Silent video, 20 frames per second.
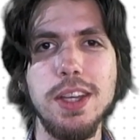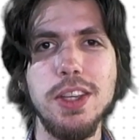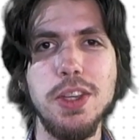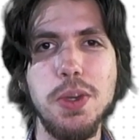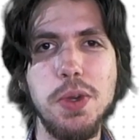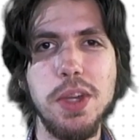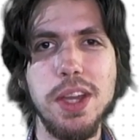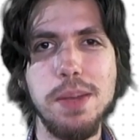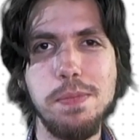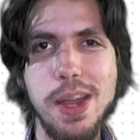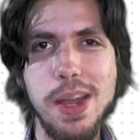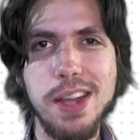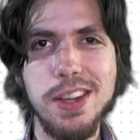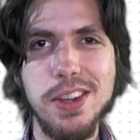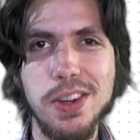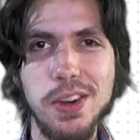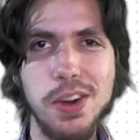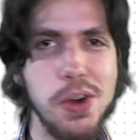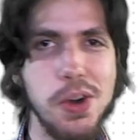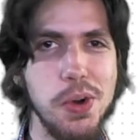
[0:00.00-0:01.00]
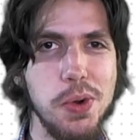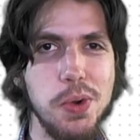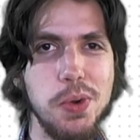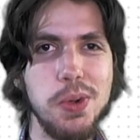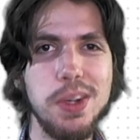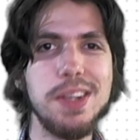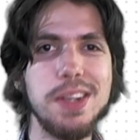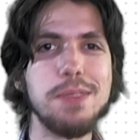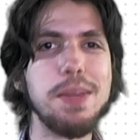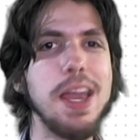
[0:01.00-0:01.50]
you can make your
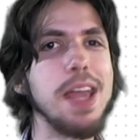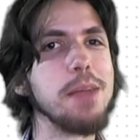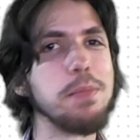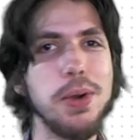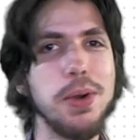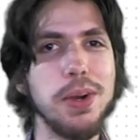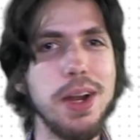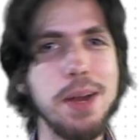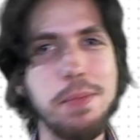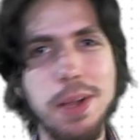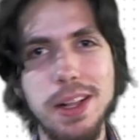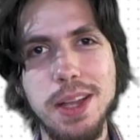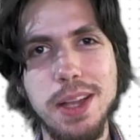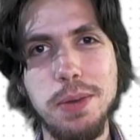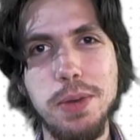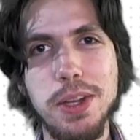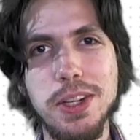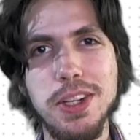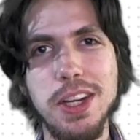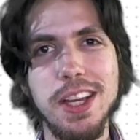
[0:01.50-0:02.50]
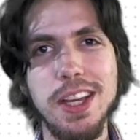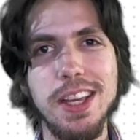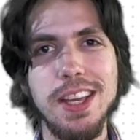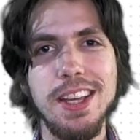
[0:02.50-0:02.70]
own game programming language